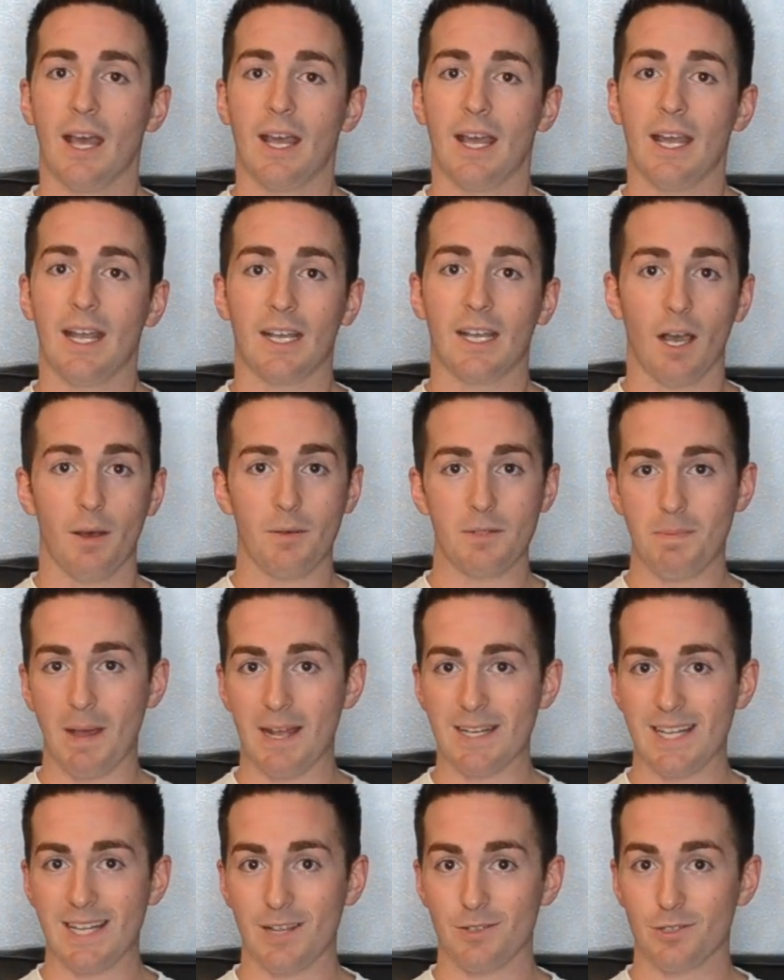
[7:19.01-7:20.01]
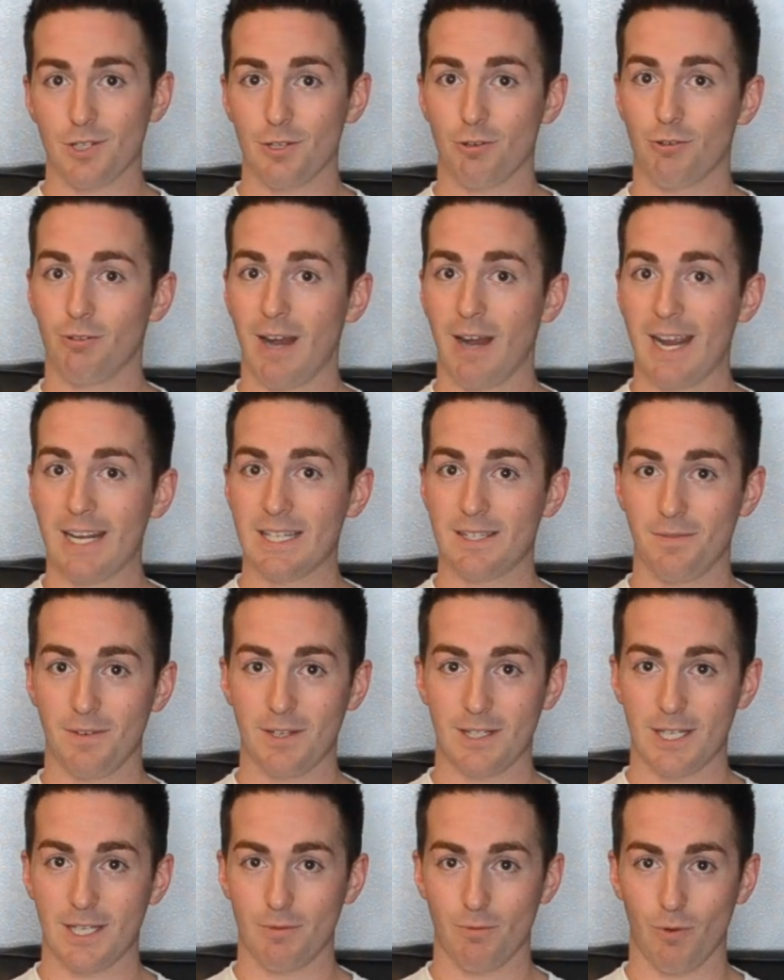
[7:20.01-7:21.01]
It comes back down to the
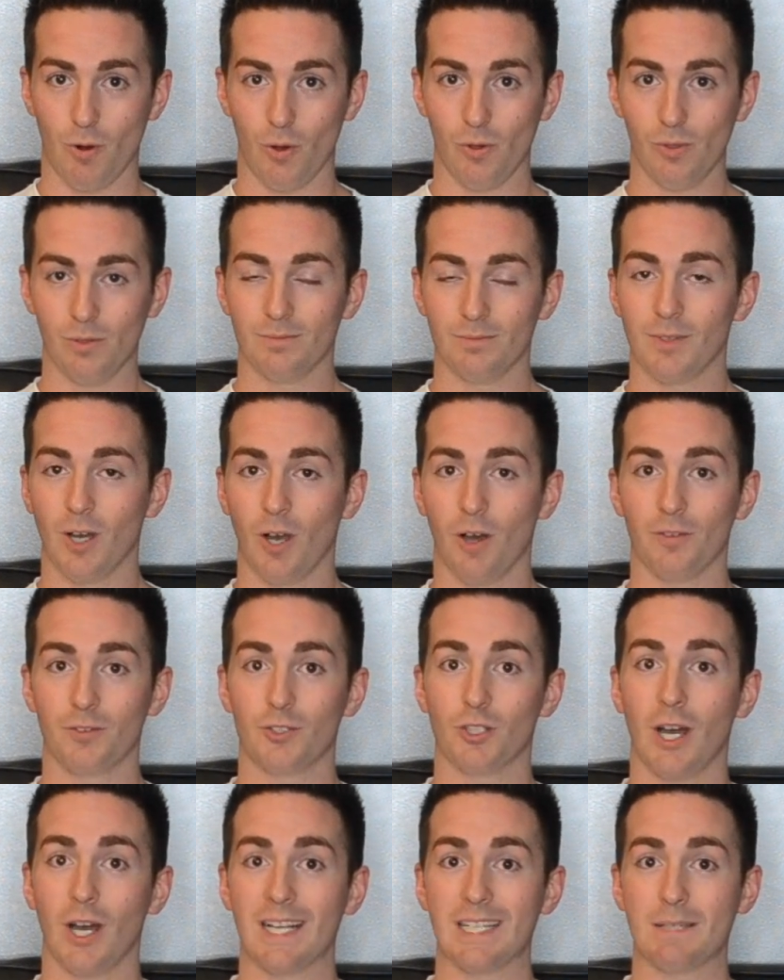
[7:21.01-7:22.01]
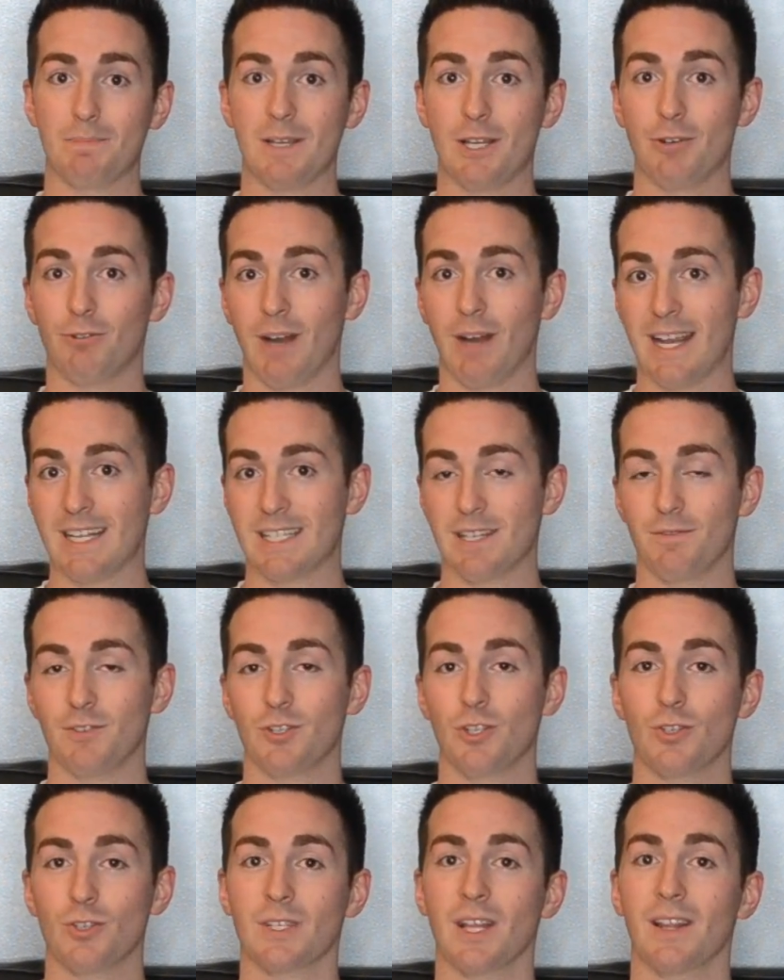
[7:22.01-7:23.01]
creativity rule of trying to be creative and
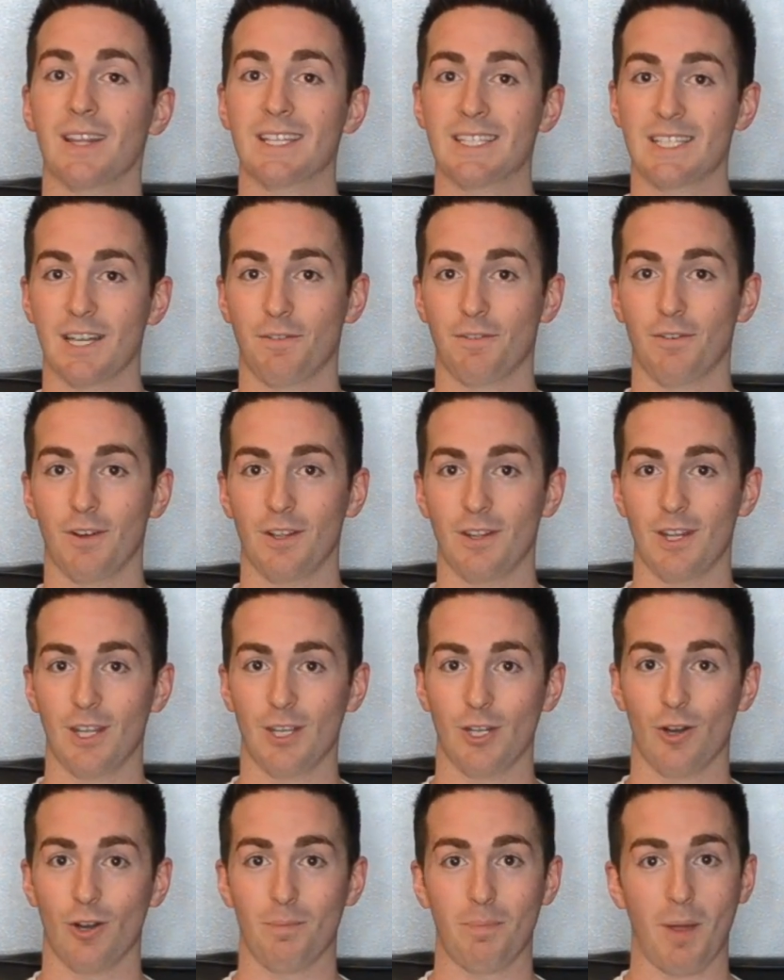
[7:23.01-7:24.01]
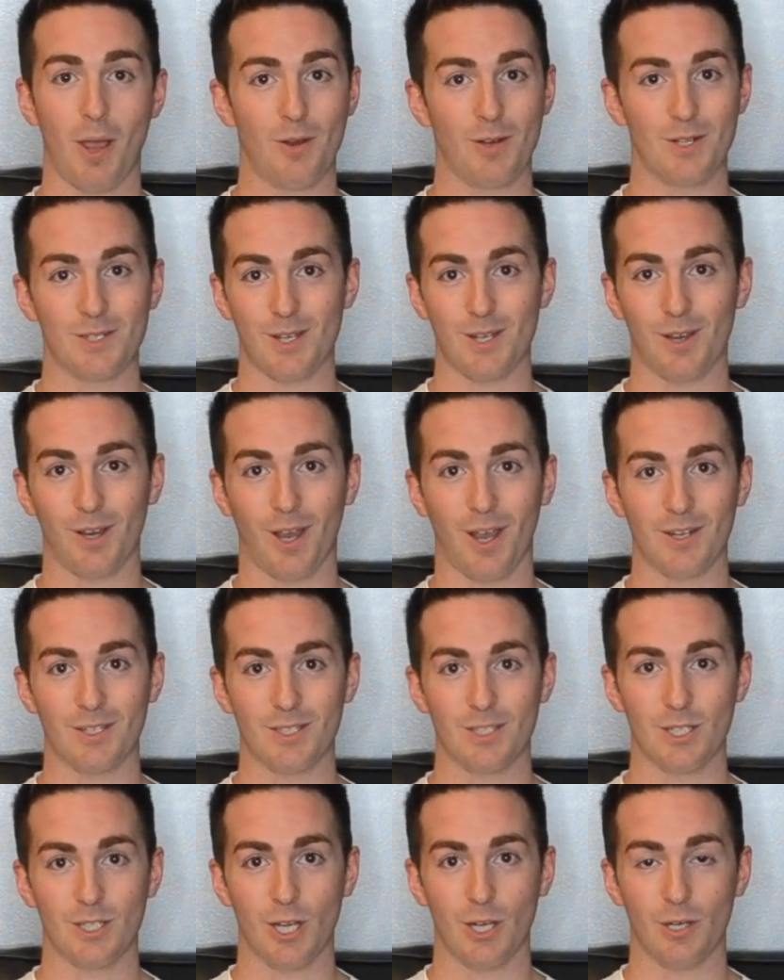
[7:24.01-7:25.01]
do something different that your opponents aren't going
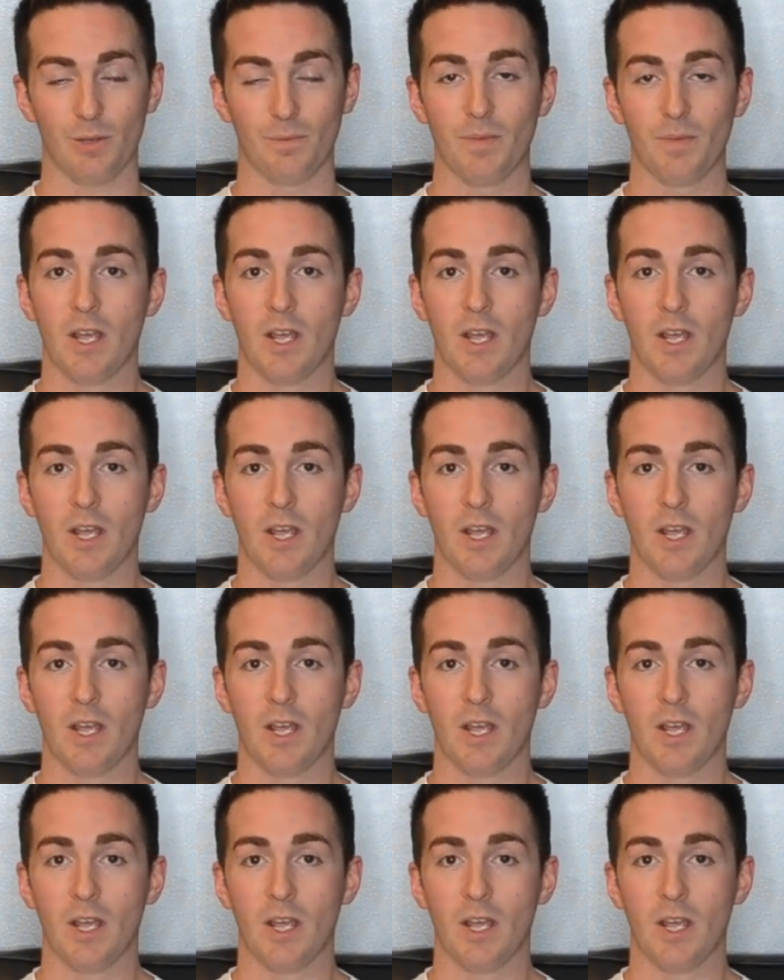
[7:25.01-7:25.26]
to do.